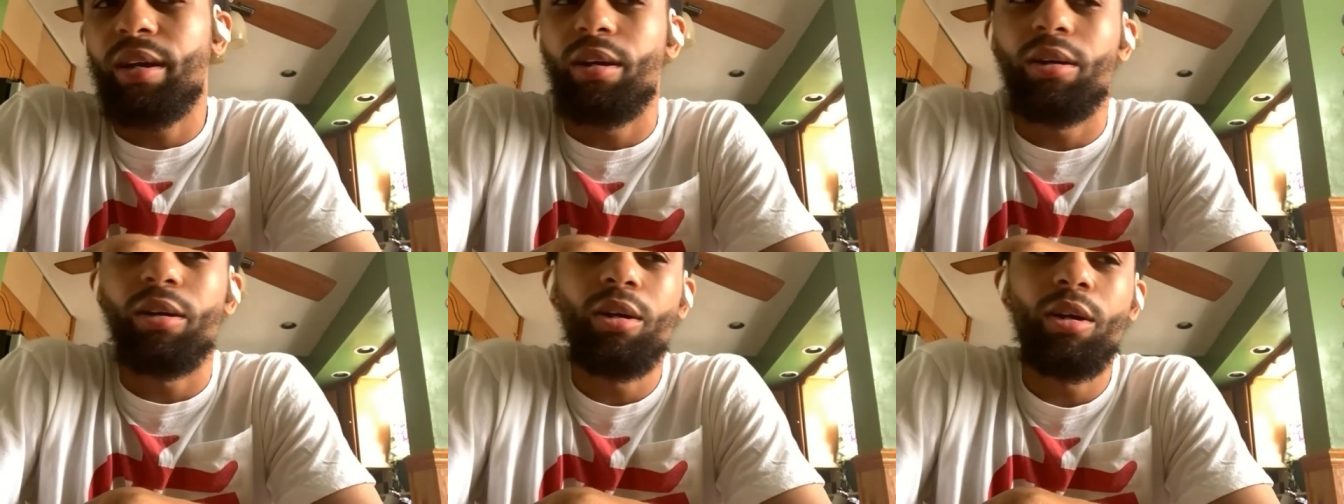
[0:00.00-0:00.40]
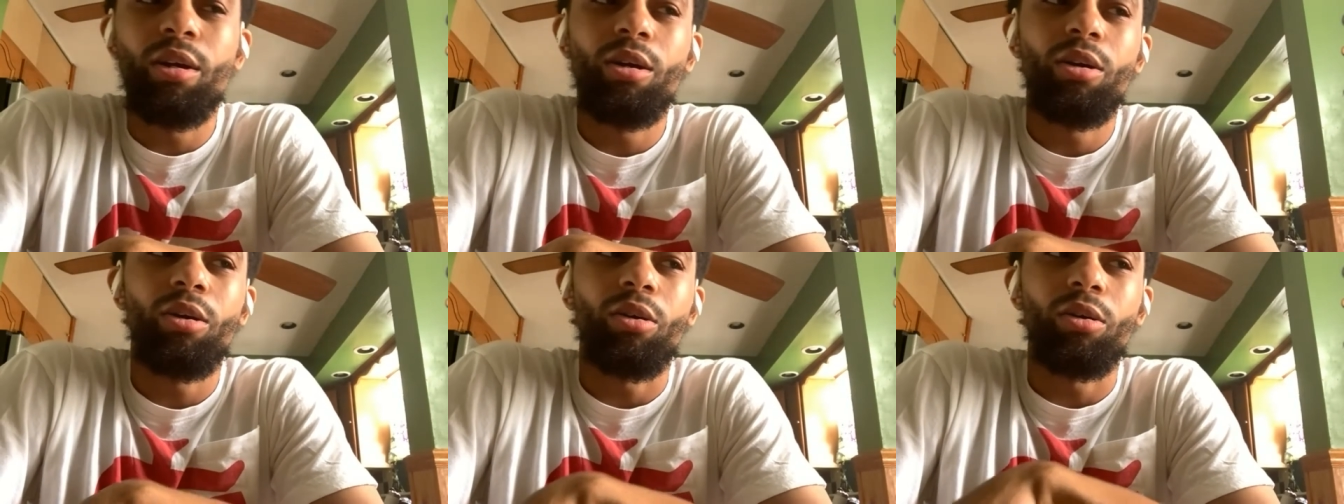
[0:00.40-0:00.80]
here
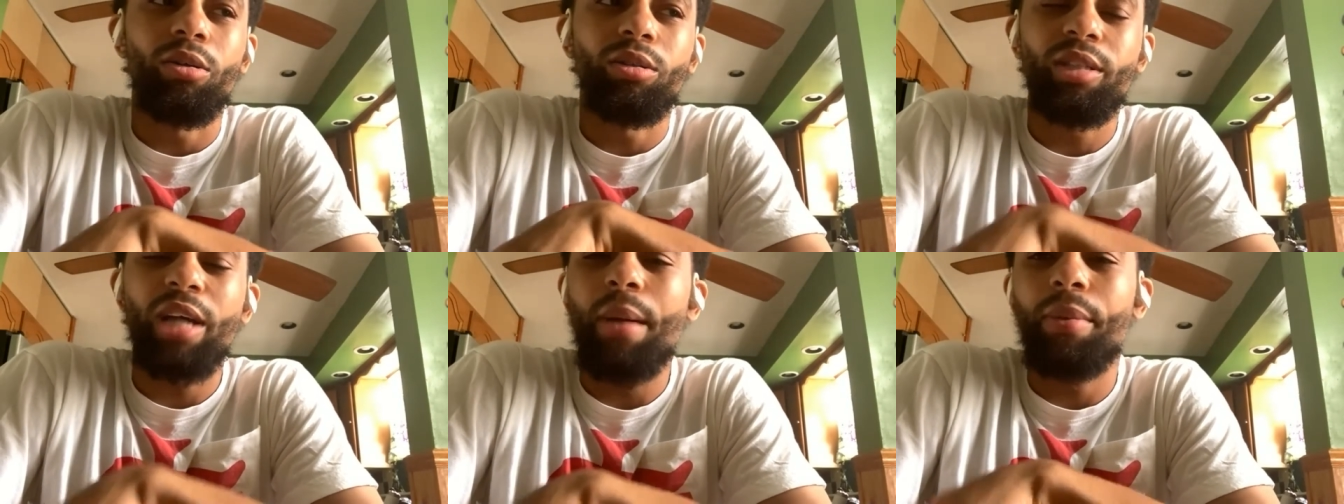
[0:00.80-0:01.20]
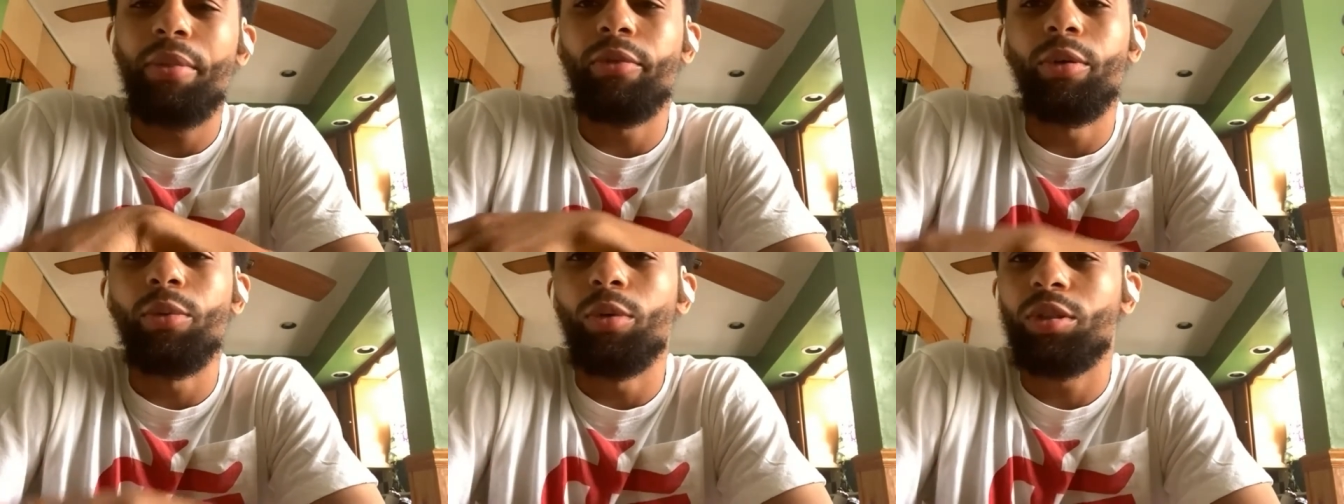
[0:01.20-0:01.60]
are top
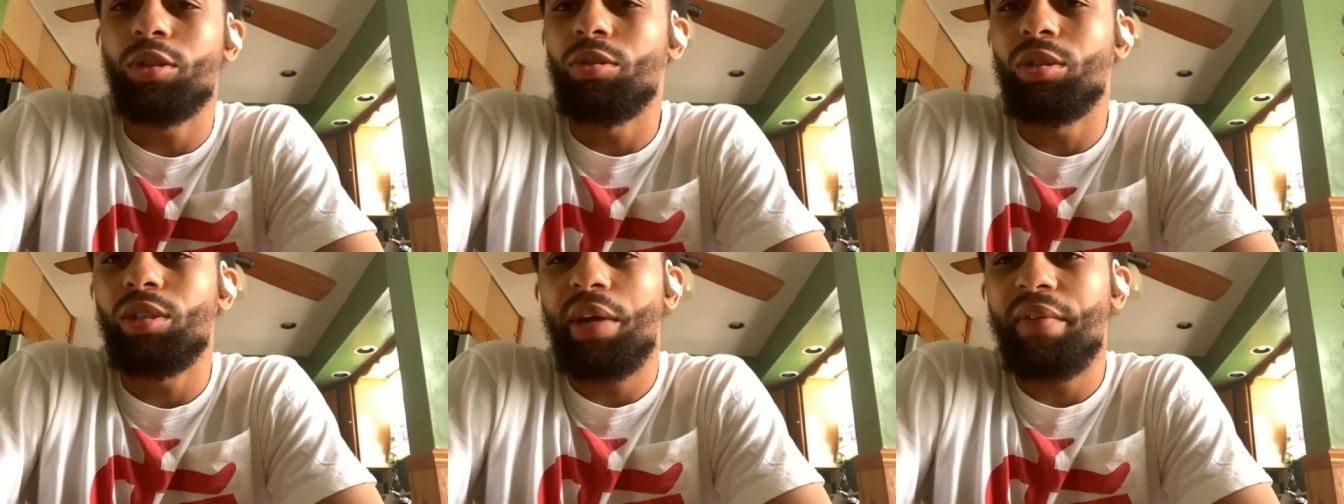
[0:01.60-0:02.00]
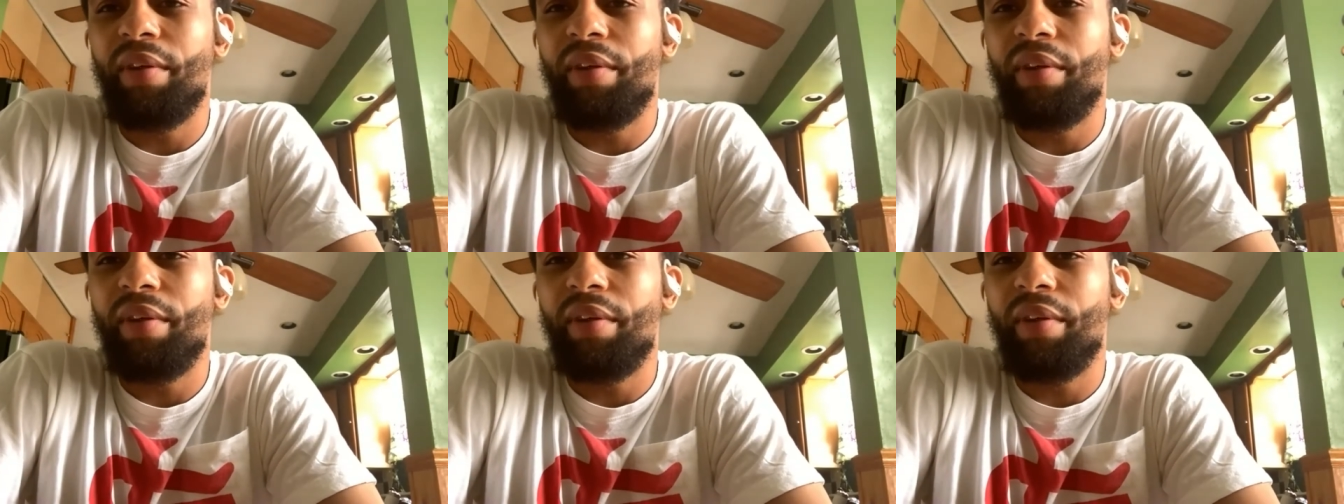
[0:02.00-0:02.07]
3 worst coaches